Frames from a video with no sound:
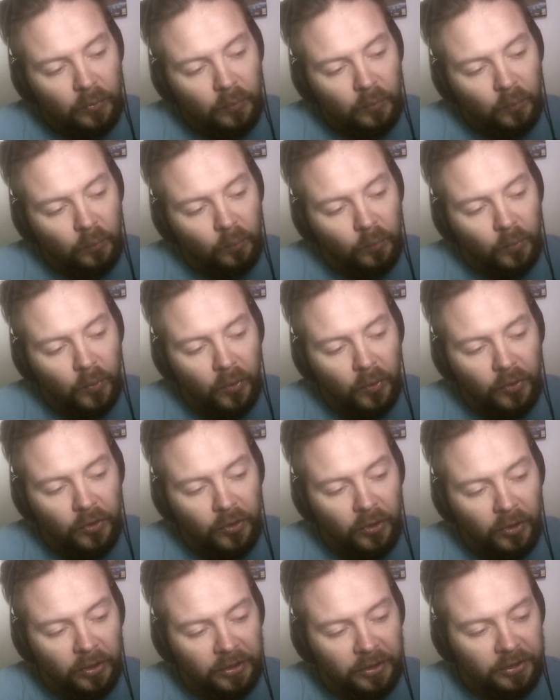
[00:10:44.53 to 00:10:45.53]
more
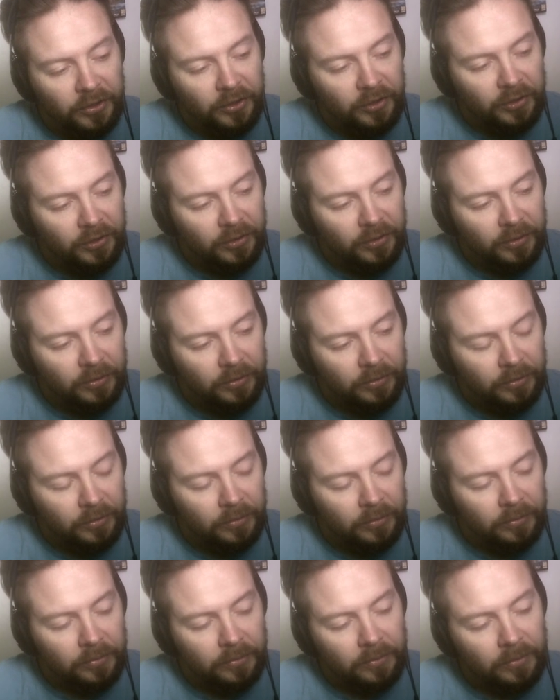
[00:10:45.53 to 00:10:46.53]
knowledge.
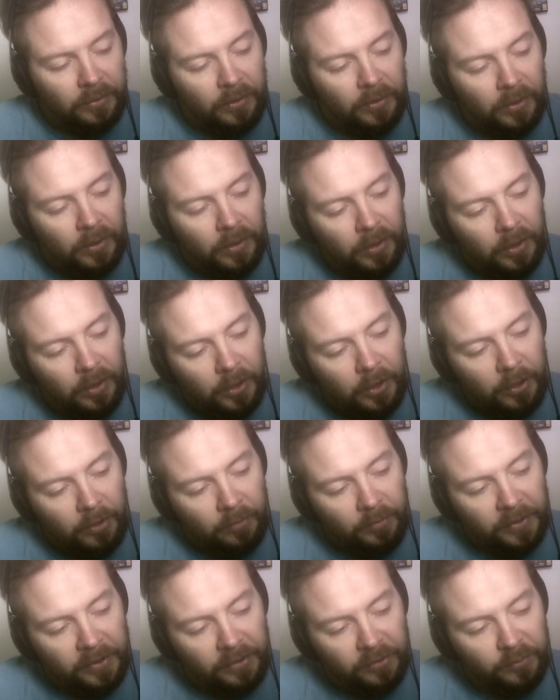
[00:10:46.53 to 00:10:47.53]

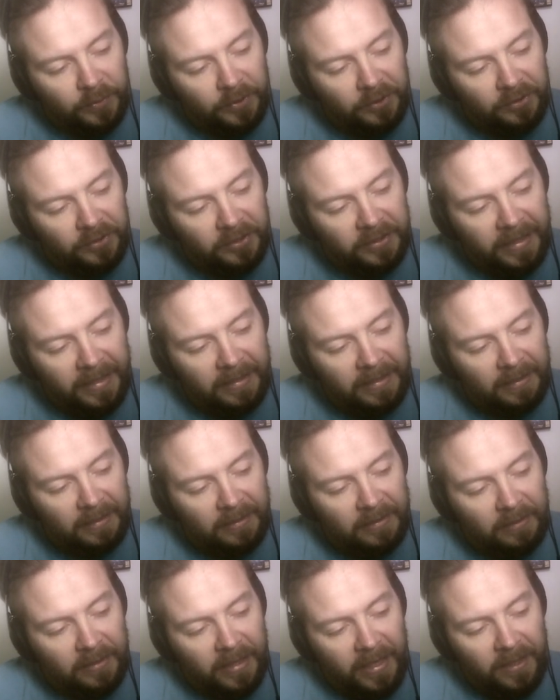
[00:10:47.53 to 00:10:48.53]
Because when you scale
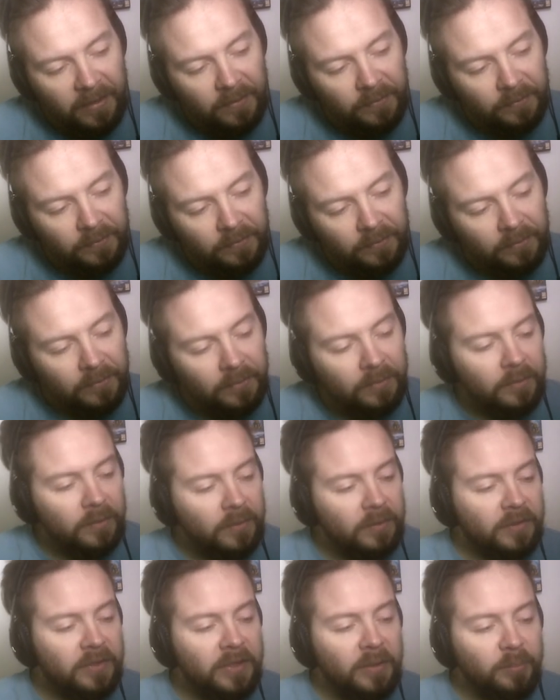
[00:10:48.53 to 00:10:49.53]
it down,
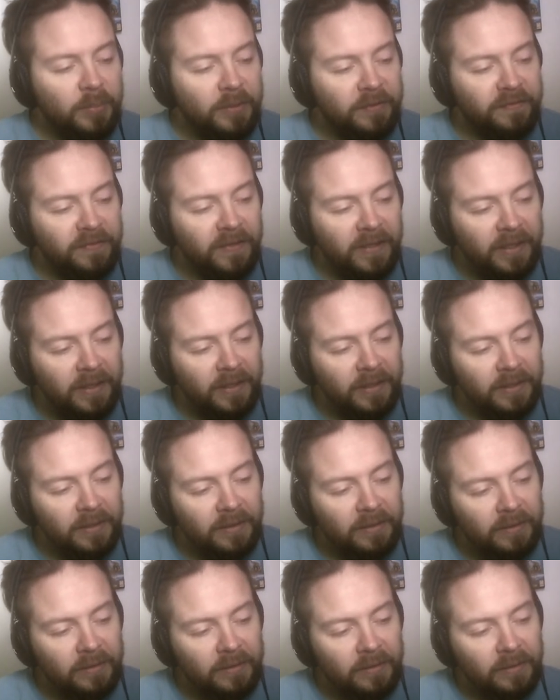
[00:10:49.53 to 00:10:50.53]
simplify it,
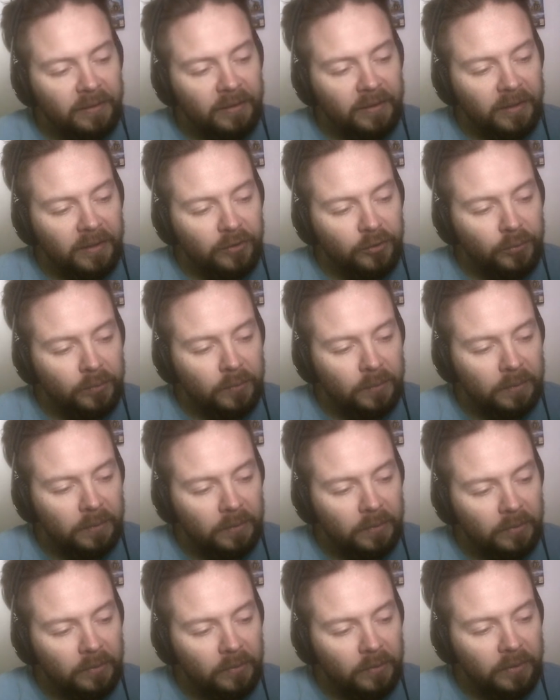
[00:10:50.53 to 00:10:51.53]
the
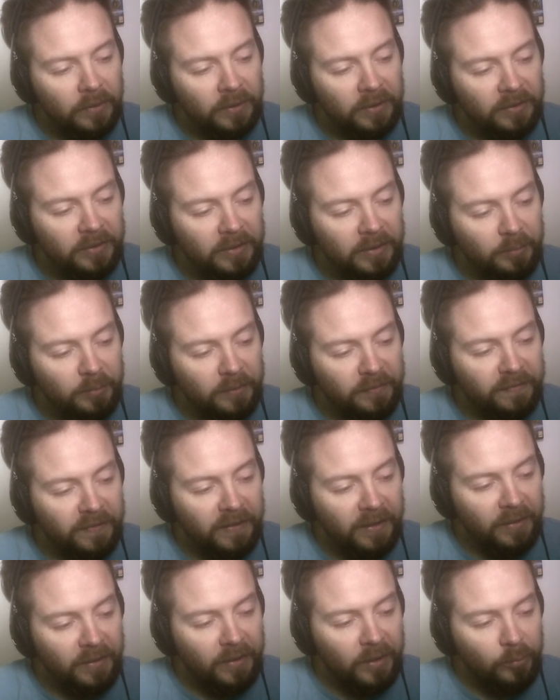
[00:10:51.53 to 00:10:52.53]
tool, or to
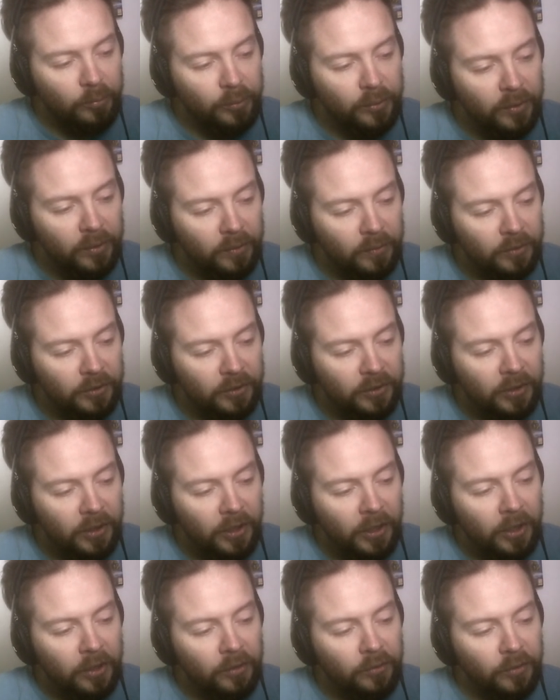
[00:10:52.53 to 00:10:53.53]
simplify the approach
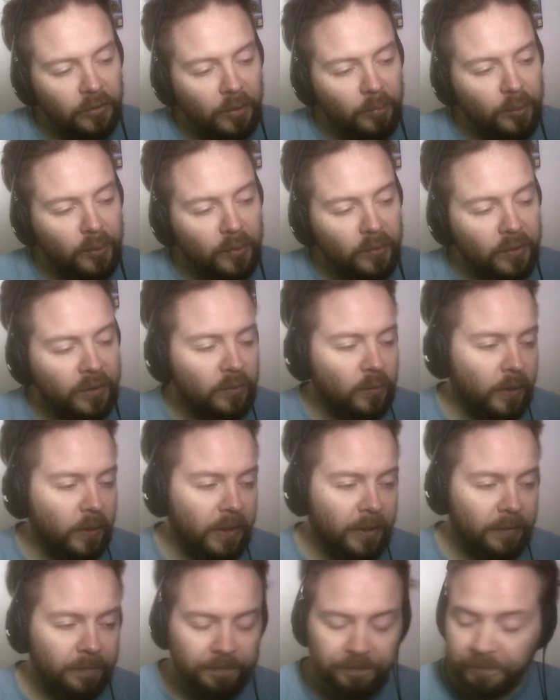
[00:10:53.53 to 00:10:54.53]
to the point where